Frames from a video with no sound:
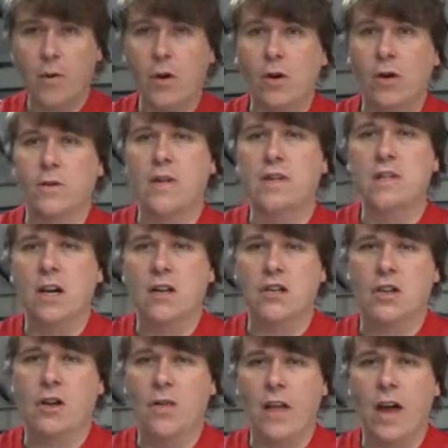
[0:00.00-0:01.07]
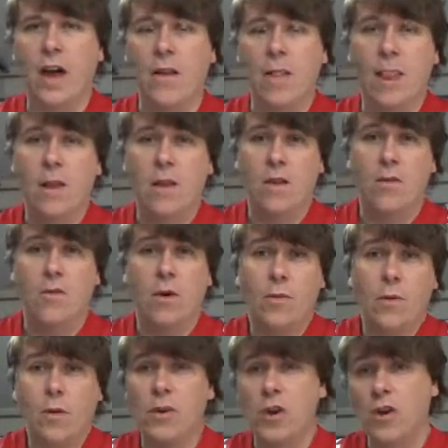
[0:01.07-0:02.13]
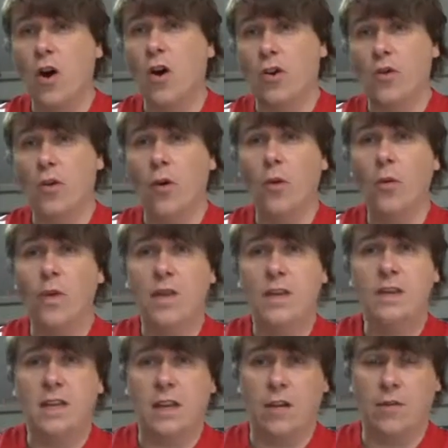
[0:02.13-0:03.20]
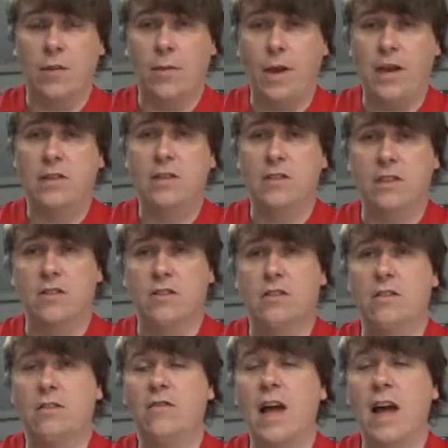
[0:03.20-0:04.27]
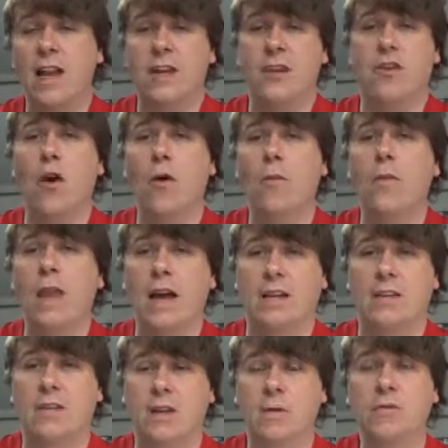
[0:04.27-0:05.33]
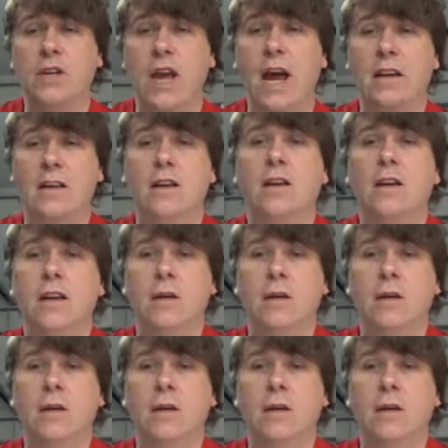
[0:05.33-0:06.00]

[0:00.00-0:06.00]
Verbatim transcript: We're not going to be touching on that well, probably not at all within this economic basics. It's a fairly complex subject.